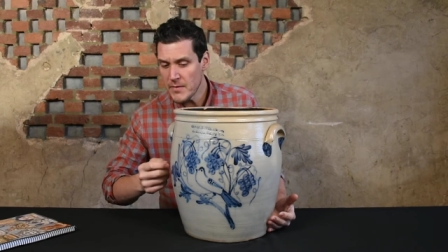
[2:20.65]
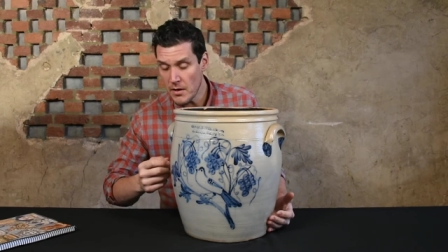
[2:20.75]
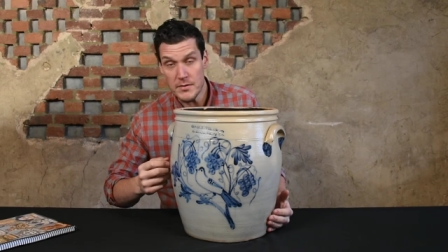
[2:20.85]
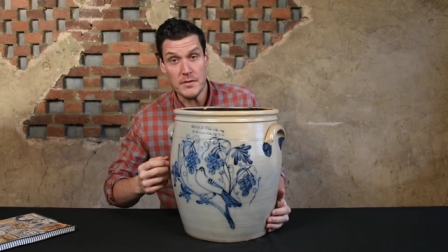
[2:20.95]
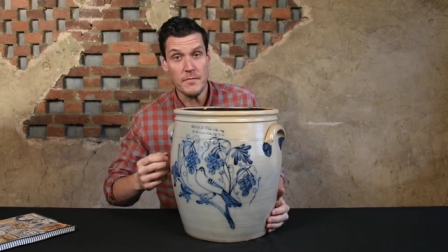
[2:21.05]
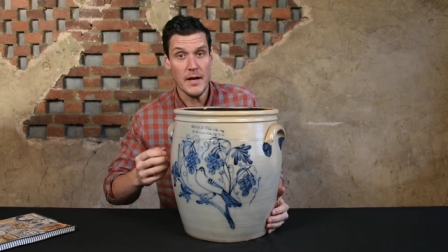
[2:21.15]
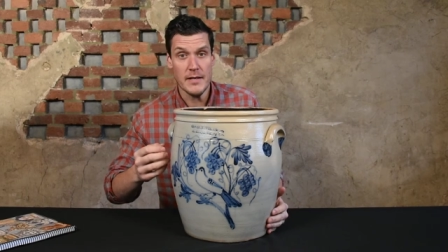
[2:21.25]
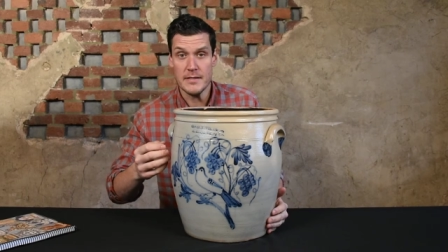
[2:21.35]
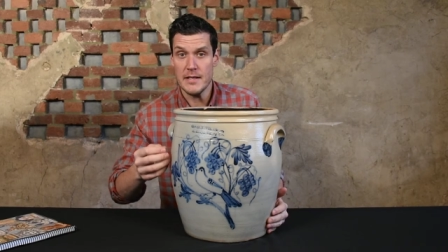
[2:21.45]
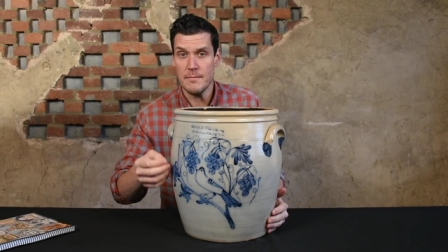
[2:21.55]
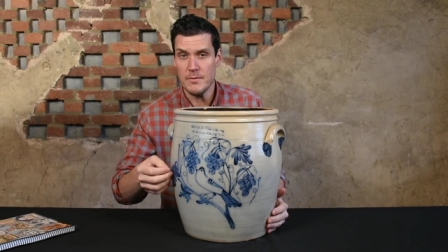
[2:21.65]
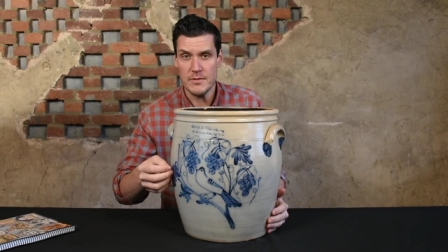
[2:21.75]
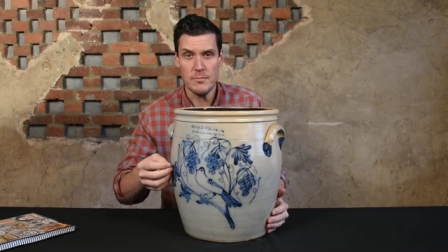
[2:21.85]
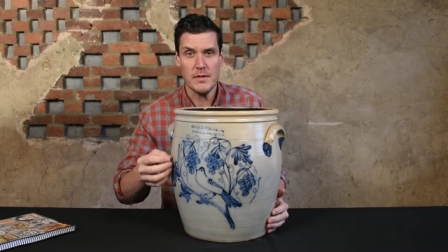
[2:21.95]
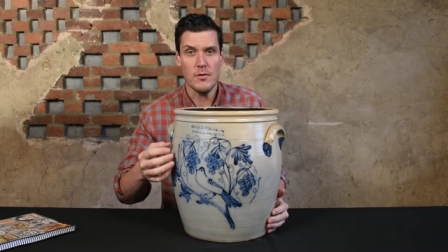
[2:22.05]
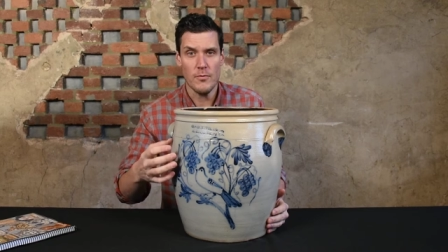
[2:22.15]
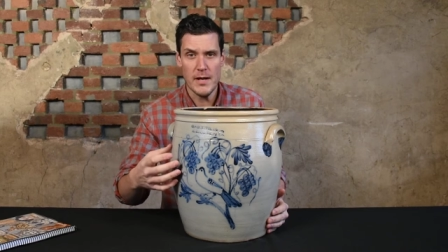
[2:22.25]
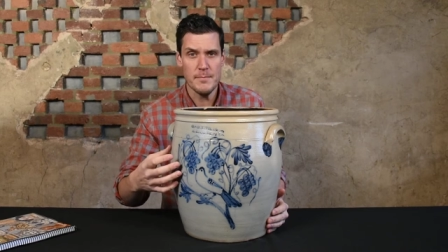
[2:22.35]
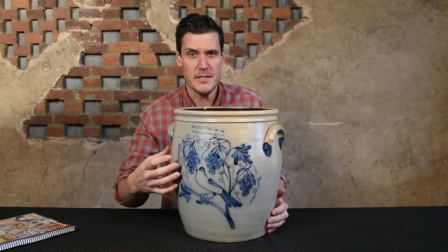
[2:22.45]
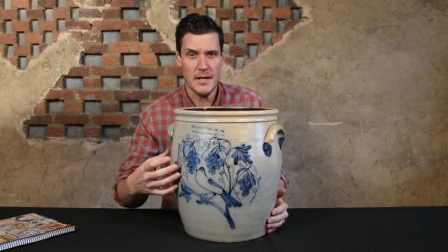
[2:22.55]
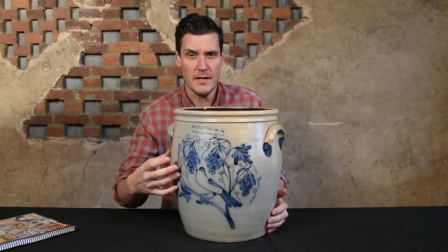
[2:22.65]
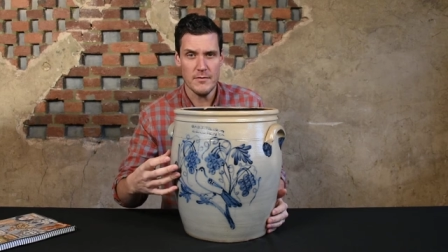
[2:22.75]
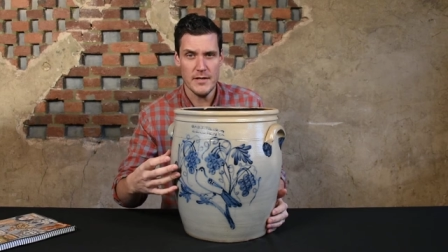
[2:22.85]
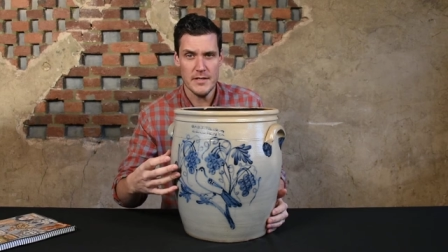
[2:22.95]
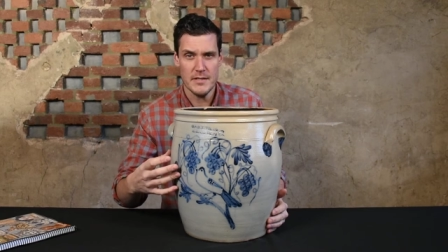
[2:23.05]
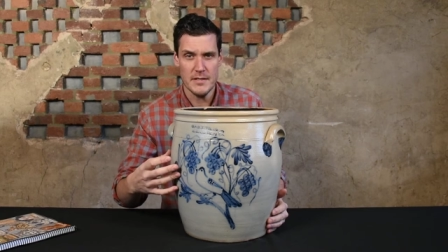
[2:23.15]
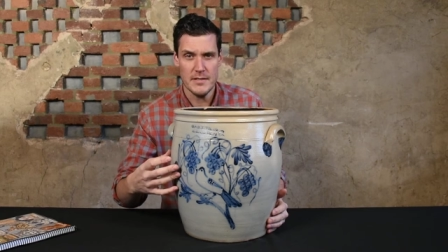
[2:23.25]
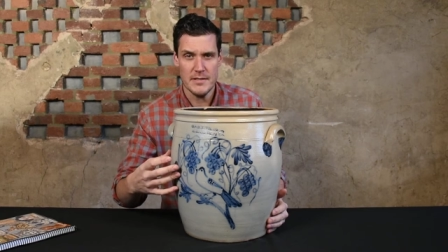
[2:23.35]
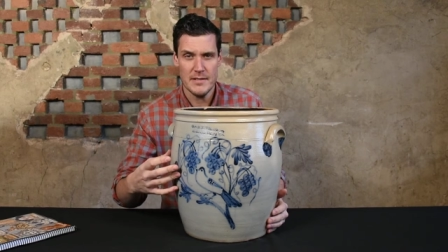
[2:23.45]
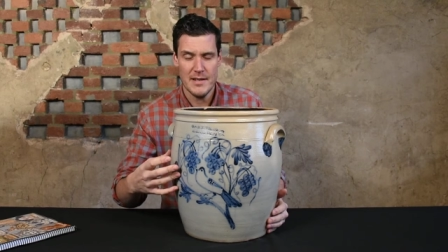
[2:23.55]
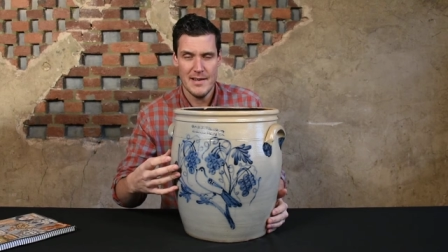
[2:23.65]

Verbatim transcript: You also find examples with grapes decorations.